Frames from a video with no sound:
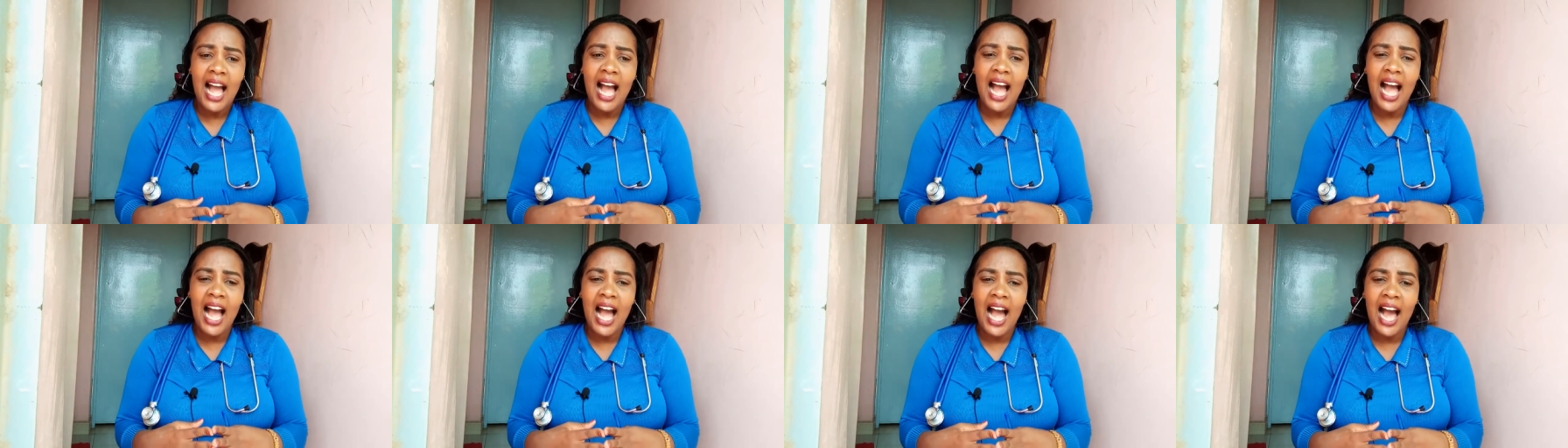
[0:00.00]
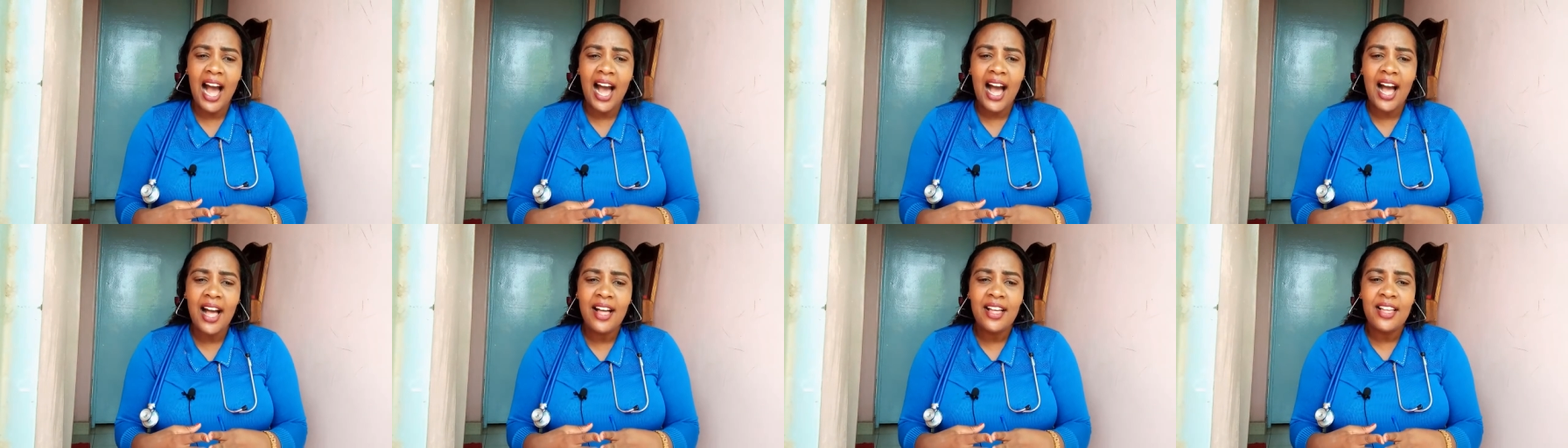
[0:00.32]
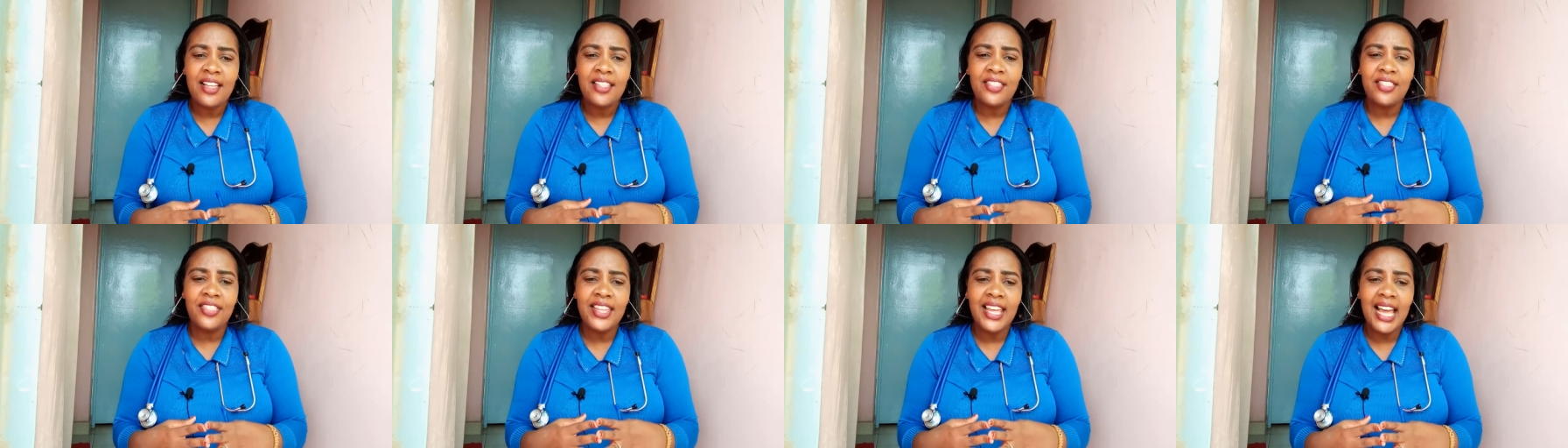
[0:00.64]
Uh,
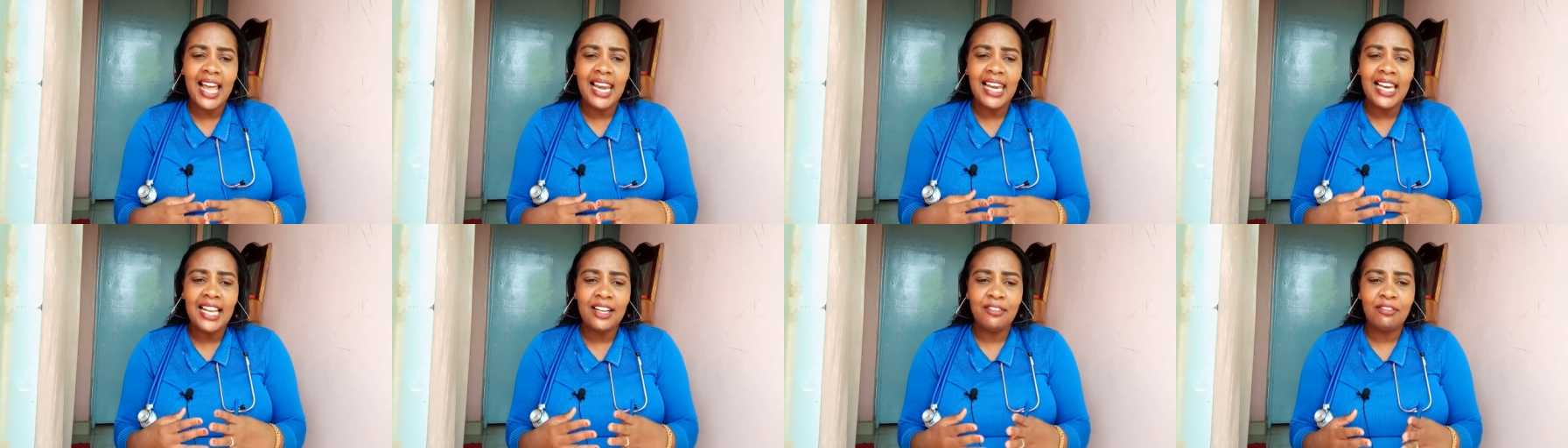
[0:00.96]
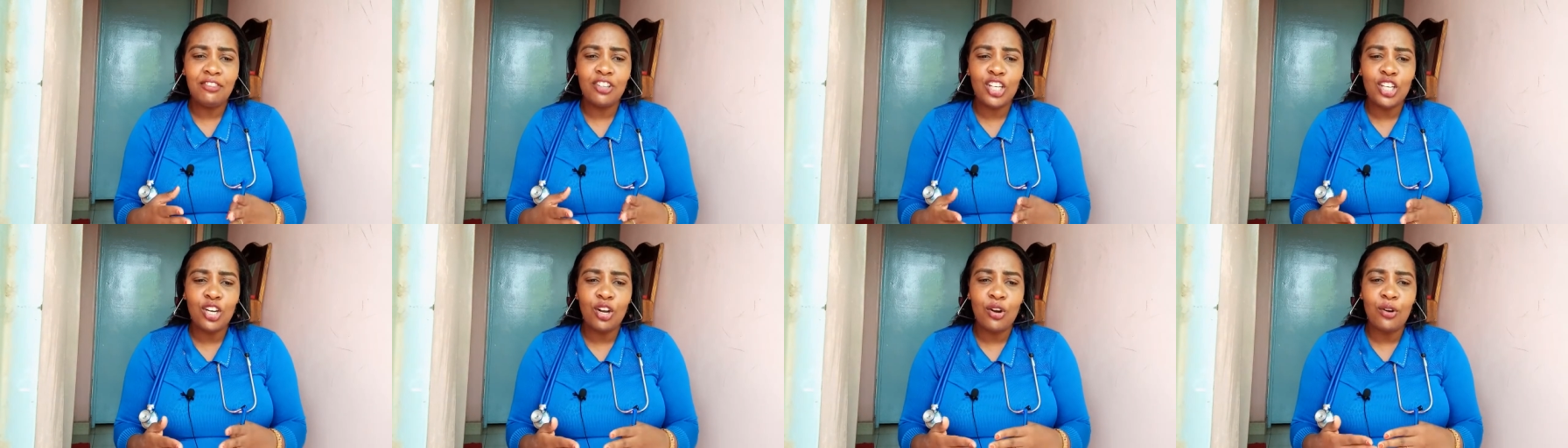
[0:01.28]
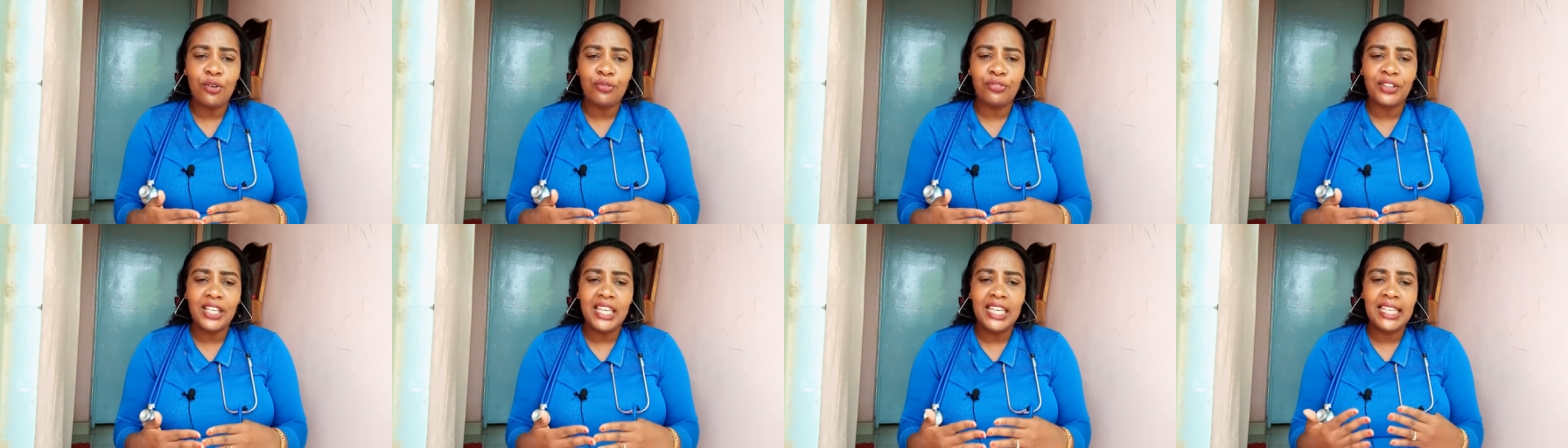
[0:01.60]
their level of